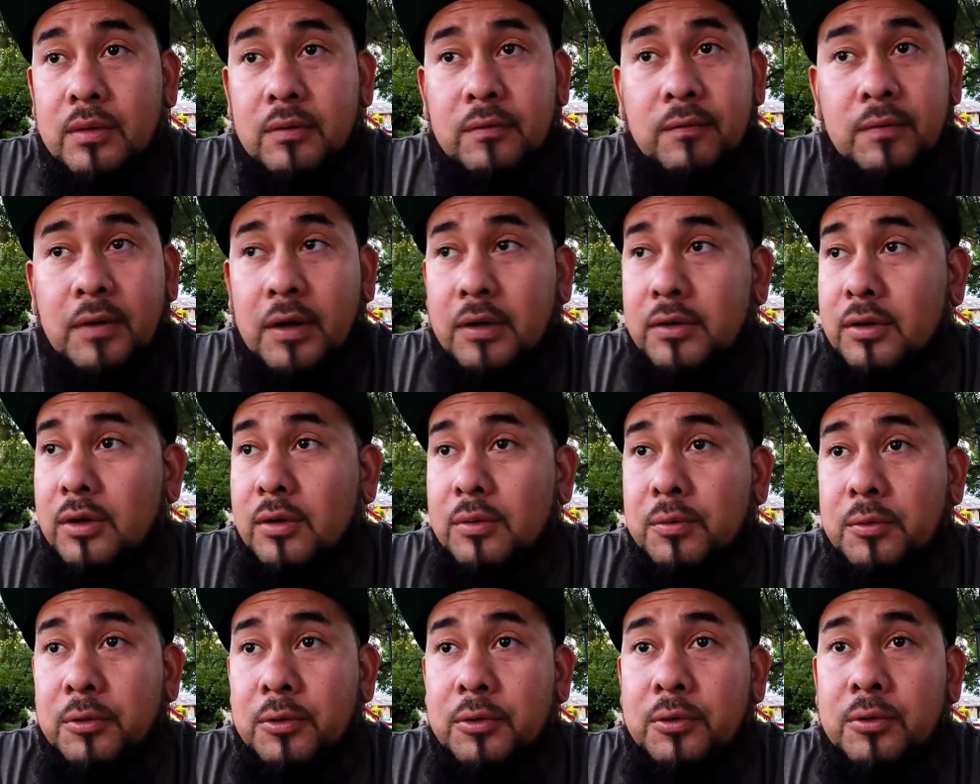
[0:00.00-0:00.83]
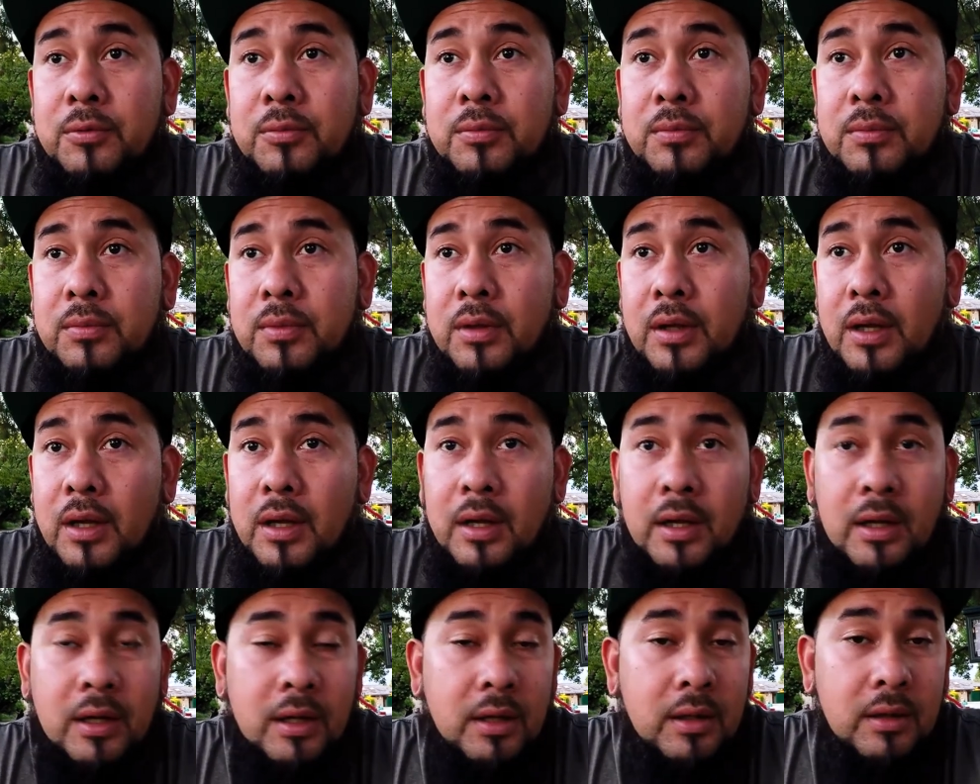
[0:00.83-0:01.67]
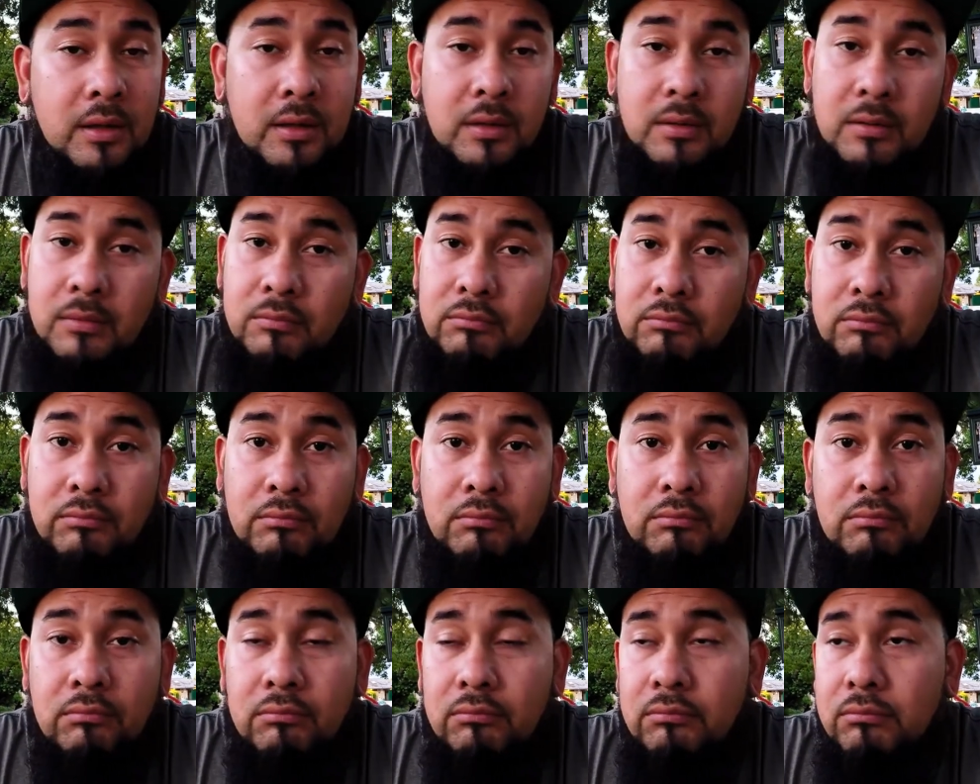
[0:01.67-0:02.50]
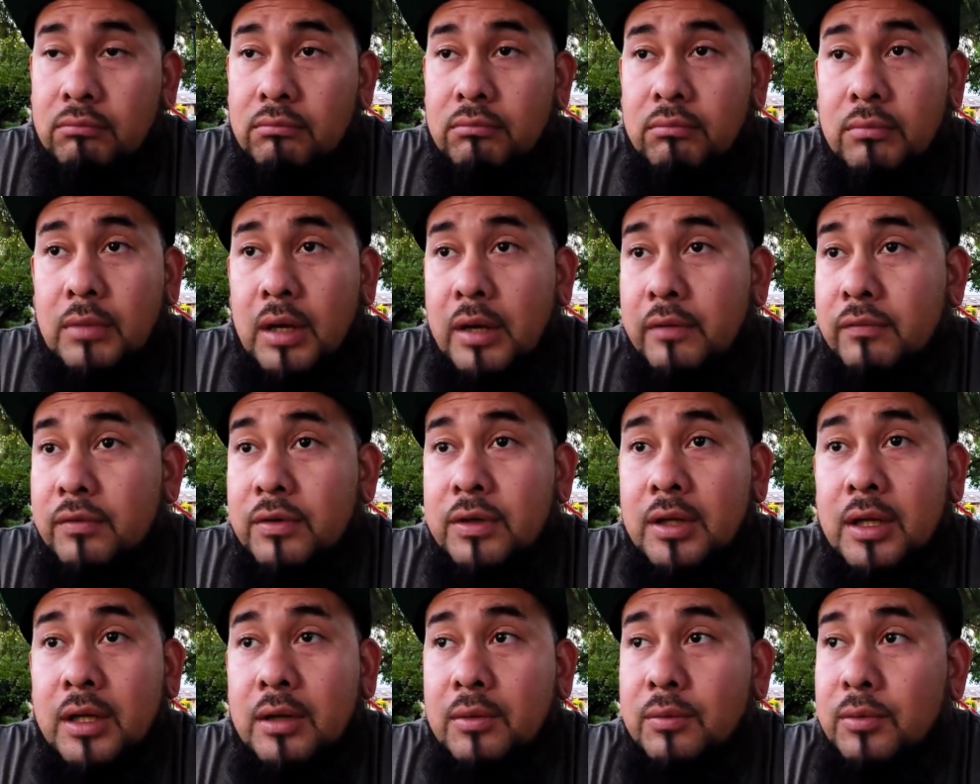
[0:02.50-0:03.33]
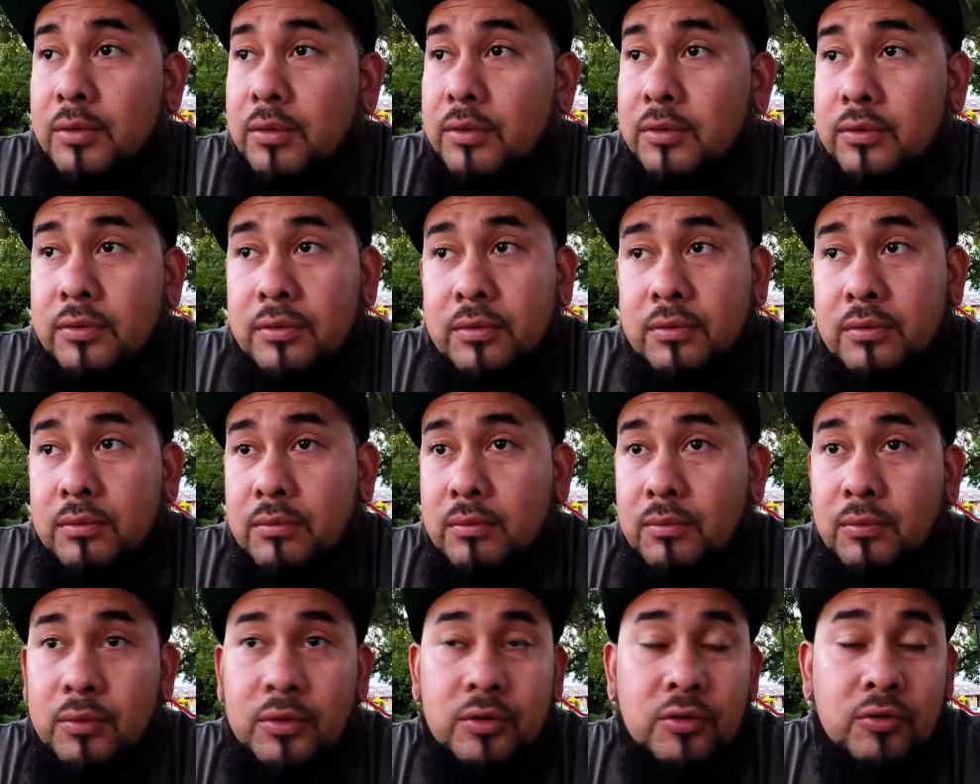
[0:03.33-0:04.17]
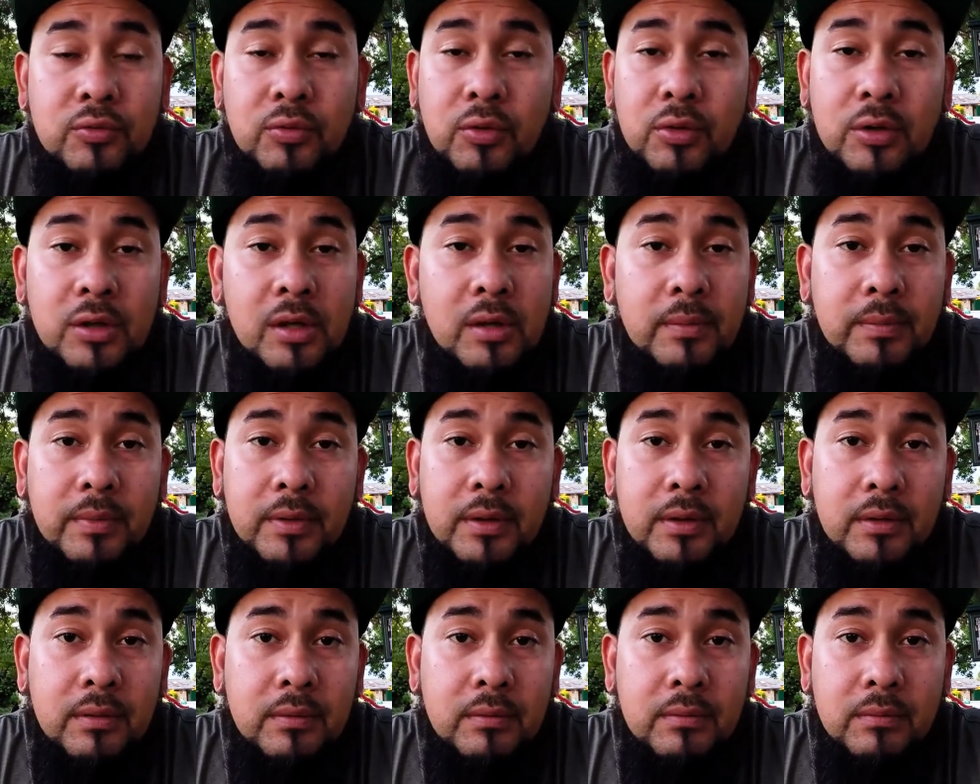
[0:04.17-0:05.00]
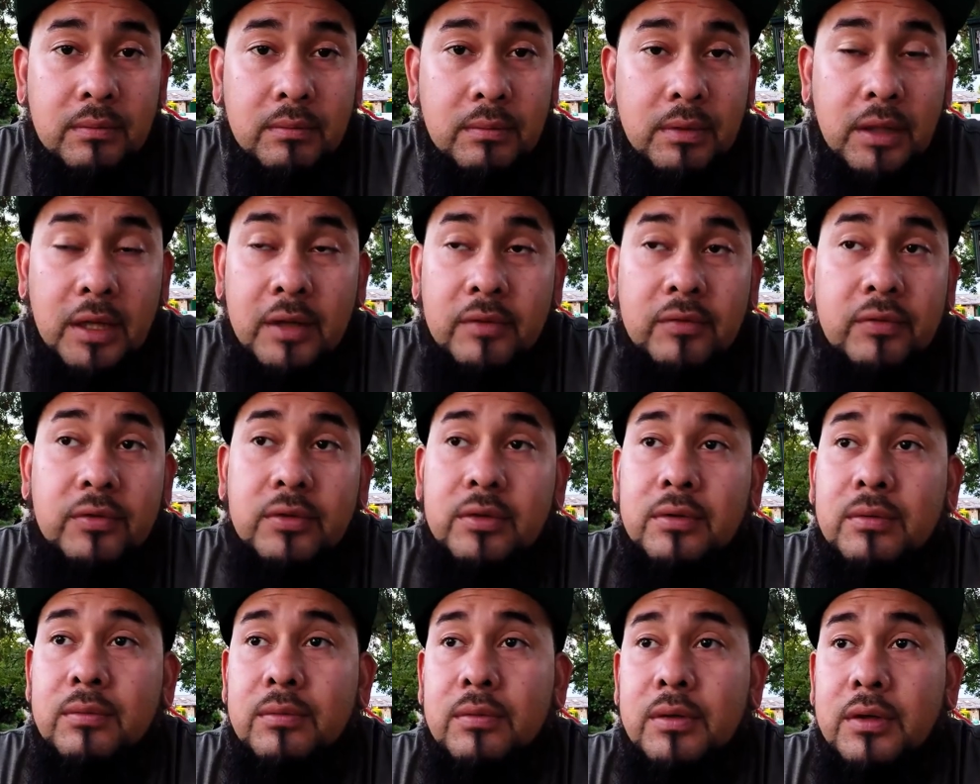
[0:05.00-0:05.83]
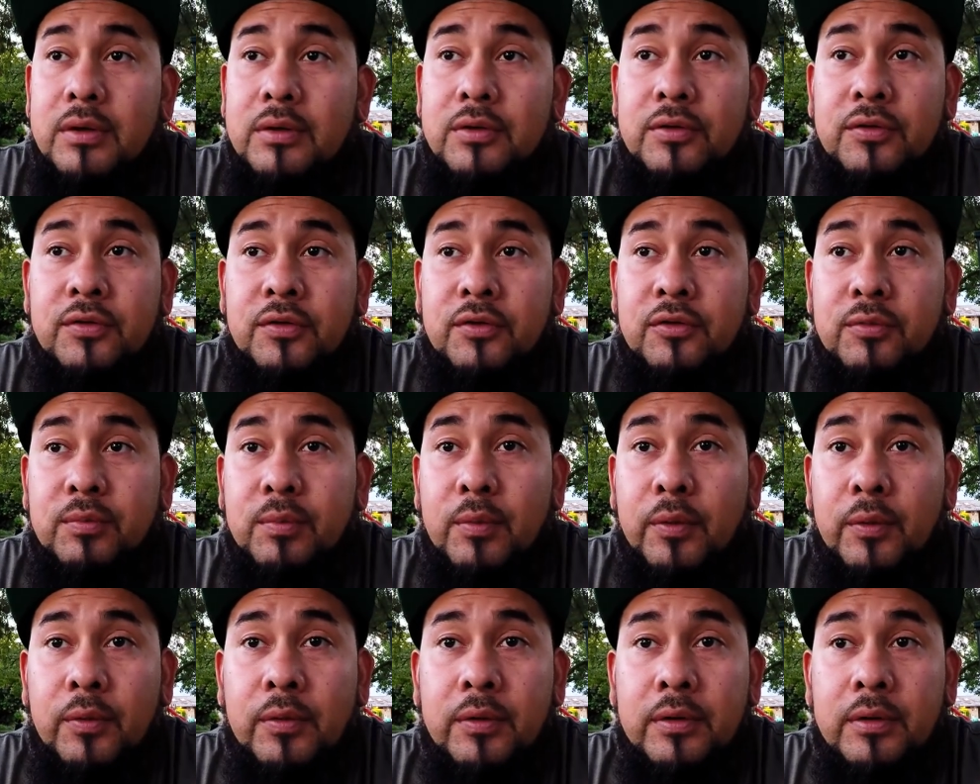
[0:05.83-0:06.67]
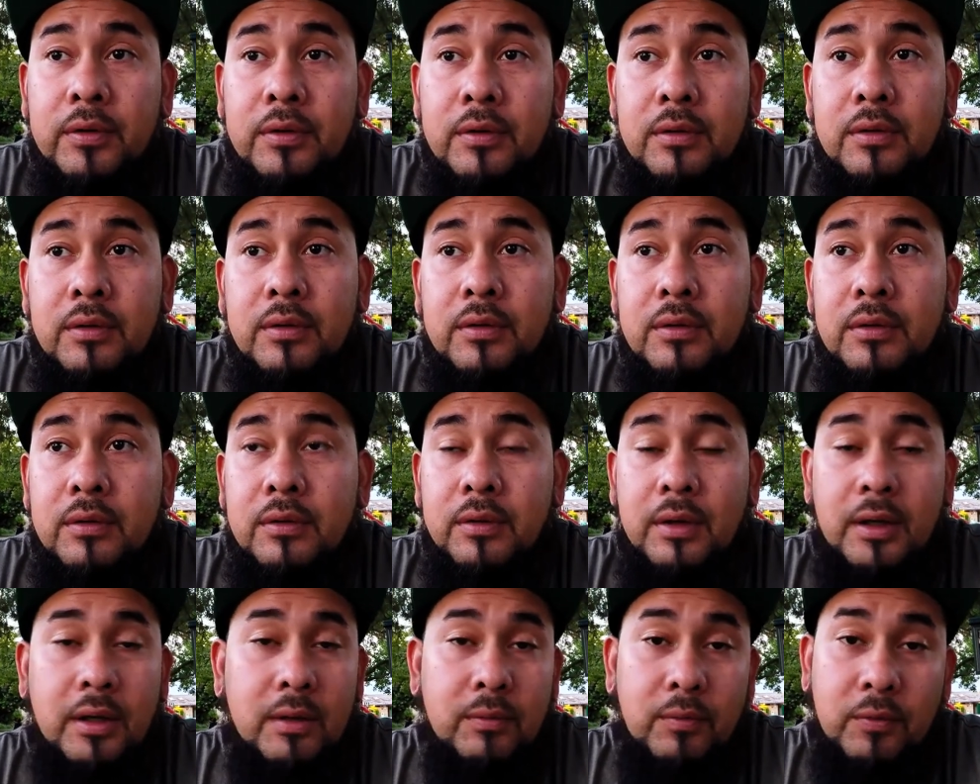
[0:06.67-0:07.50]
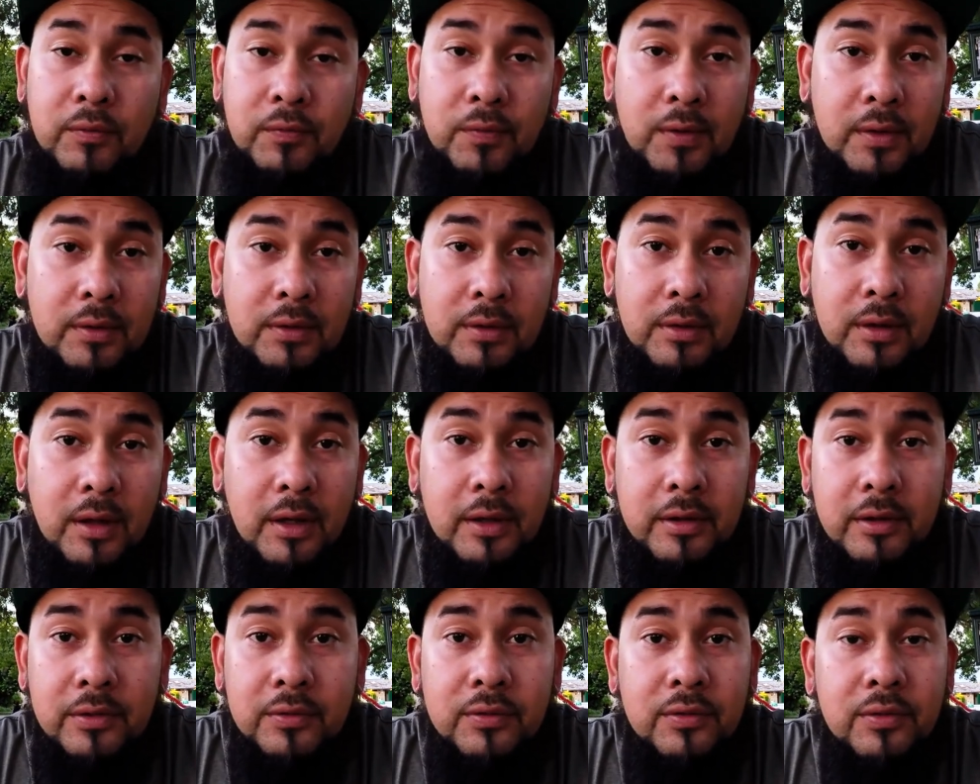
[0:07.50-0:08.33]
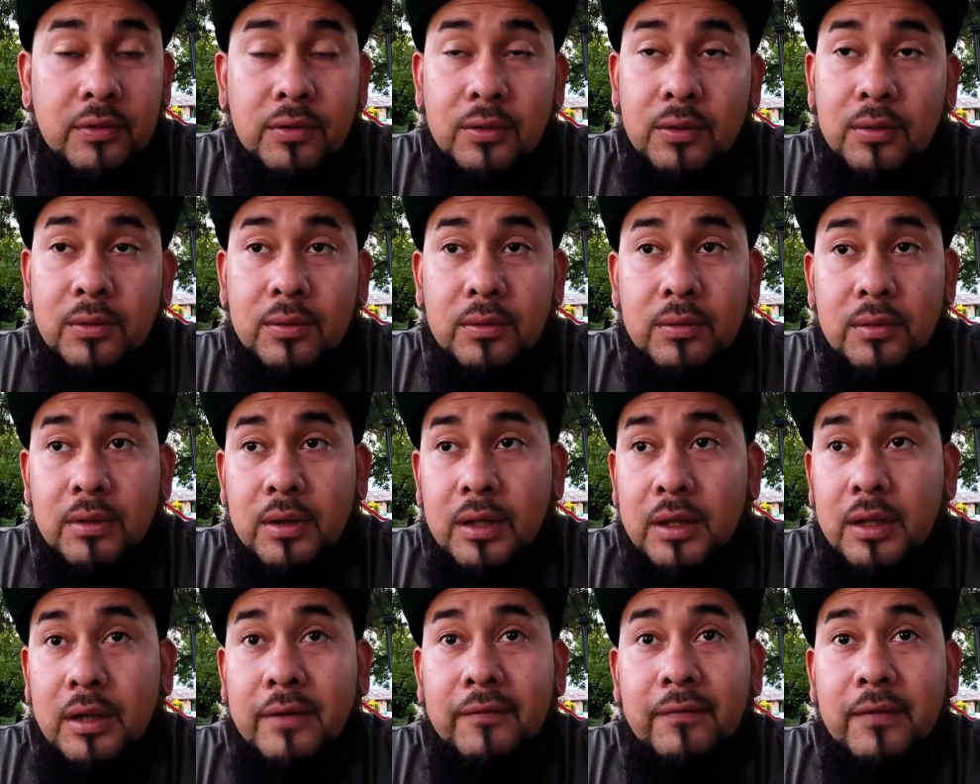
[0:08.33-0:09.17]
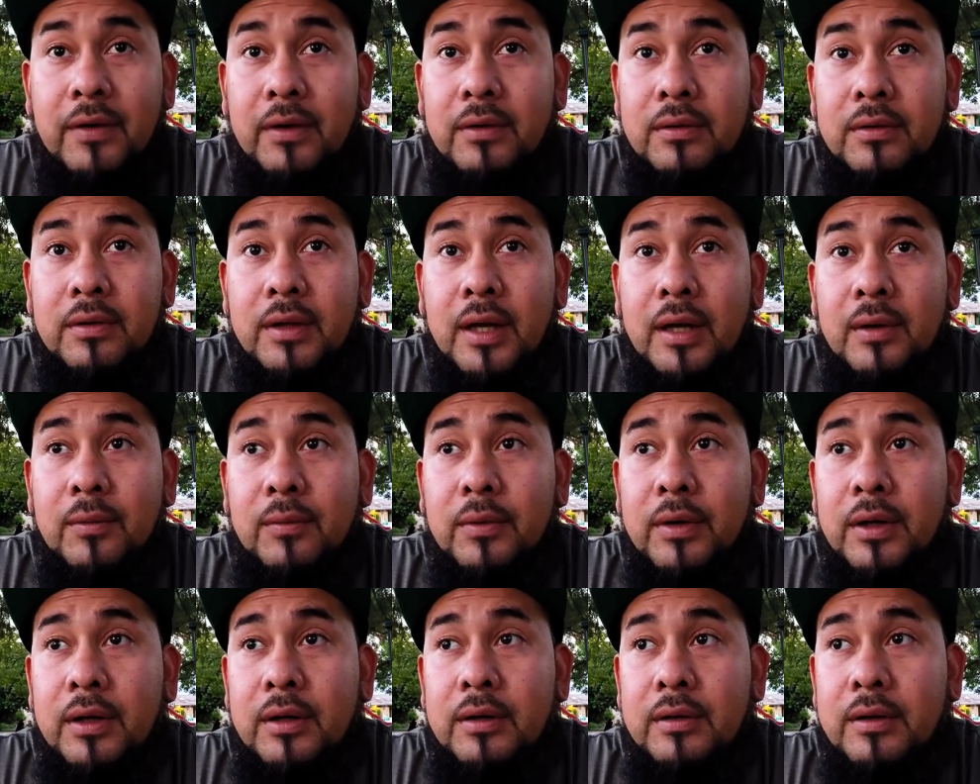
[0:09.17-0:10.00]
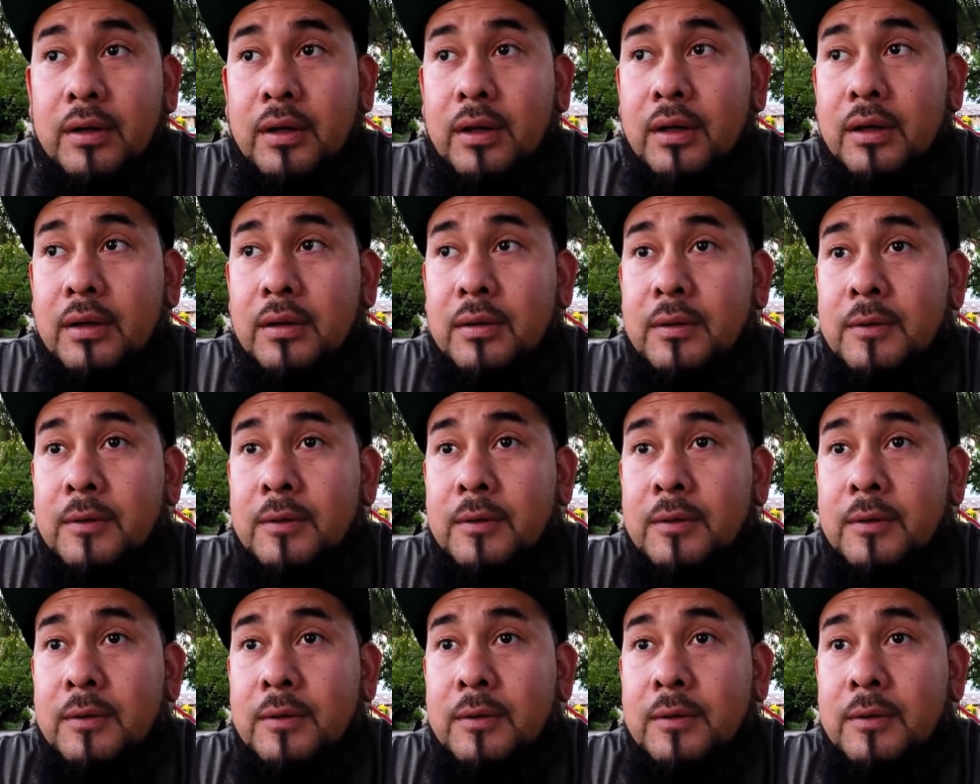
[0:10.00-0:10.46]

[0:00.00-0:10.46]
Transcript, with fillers: found our room, and every day was we just woke up and left, just explored, and we found a lot of things to do. And I found that way that